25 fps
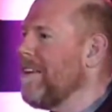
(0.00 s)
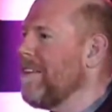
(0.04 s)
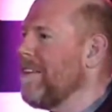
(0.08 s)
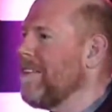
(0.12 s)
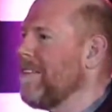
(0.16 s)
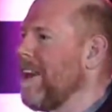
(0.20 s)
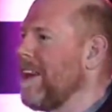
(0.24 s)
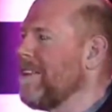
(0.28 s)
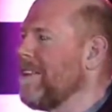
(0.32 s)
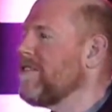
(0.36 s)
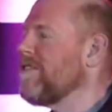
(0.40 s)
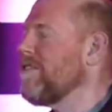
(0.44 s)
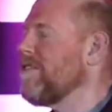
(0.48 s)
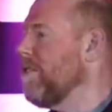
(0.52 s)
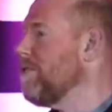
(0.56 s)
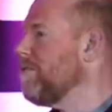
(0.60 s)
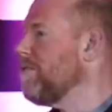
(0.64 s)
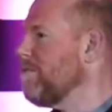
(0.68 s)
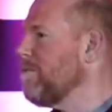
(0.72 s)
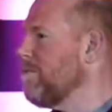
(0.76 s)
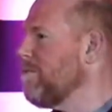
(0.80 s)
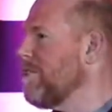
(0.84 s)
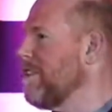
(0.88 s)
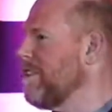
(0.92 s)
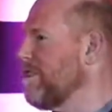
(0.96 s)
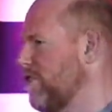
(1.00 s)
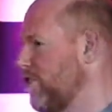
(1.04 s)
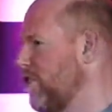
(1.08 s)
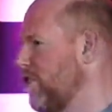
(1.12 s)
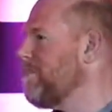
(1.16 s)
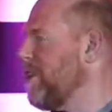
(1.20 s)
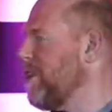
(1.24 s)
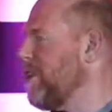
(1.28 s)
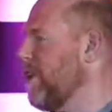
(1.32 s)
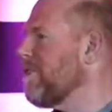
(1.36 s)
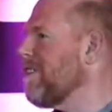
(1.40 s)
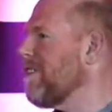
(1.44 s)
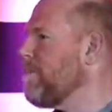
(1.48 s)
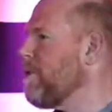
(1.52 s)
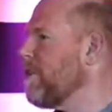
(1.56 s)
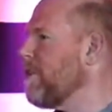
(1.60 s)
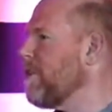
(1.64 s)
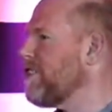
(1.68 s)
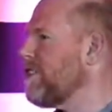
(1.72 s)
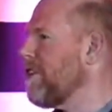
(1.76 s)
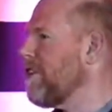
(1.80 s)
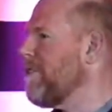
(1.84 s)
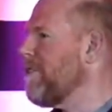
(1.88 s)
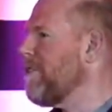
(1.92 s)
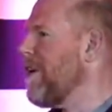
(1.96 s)
Like, so is Troop the only book
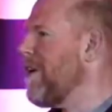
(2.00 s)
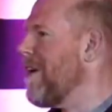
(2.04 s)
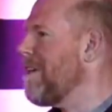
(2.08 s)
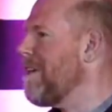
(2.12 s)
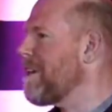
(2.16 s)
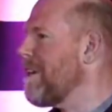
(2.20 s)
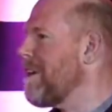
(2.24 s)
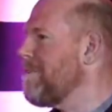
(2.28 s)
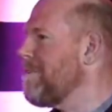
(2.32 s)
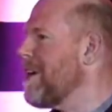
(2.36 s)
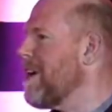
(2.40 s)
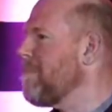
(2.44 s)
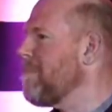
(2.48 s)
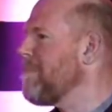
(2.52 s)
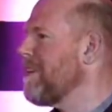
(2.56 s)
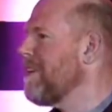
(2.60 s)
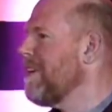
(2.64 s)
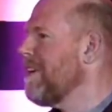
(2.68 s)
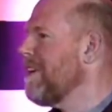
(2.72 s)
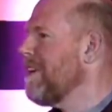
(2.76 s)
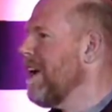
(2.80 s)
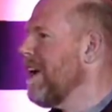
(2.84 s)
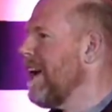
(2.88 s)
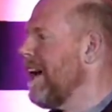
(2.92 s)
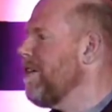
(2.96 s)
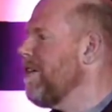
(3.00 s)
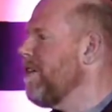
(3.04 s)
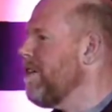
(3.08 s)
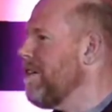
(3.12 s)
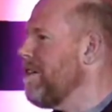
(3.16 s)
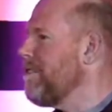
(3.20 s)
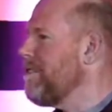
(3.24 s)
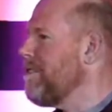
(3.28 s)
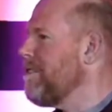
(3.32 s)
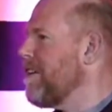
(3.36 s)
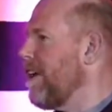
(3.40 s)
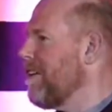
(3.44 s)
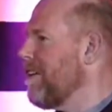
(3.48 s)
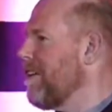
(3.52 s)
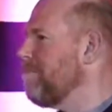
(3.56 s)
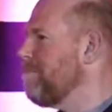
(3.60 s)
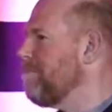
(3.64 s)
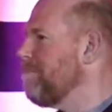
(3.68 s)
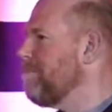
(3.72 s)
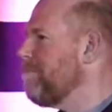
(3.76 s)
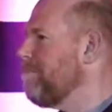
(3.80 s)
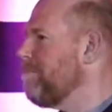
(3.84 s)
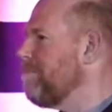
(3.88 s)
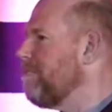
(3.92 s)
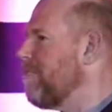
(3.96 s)
show that you have coming up? I know you've done a
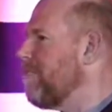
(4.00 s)
bunch.